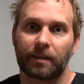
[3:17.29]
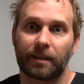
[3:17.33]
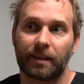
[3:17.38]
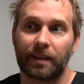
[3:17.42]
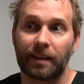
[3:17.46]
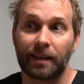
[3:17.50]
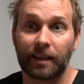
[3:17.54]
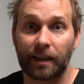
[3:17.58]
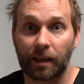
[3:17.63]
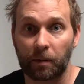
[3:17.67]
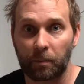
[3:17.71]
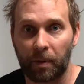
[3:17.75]

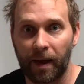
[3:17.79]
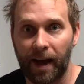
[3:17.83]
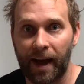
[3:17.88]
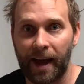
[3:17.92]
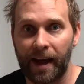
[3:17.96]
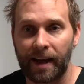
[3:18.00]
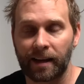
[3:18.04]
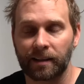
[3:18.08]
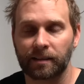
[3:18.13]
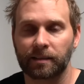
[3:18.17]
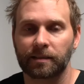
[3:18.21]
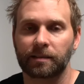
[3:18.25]
heating
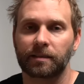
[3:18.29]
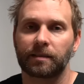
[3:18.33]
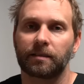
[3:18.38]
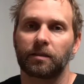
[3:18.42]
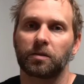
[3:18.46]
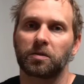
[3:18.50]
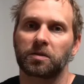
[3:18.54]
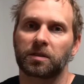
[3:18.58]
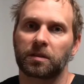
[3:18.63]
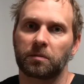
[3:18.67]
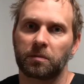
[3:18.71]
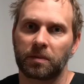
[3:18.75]
pads,
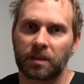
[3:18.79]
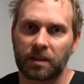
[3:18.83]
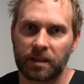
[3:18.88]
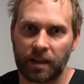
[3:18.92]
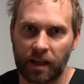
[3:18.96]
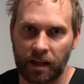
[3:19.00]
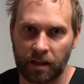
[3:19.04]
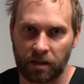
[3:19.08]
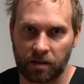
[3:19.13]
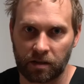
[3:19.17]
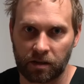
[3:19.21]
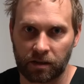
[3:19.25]
those can be
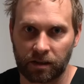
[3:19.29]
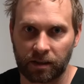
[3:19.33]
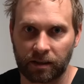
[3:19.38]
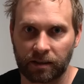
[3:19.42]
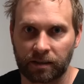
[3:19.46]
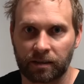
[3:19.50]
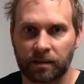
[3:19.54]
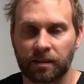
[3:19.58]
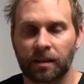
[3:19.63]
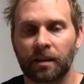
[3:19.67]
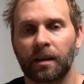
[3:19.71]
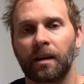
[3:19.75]
dangerous.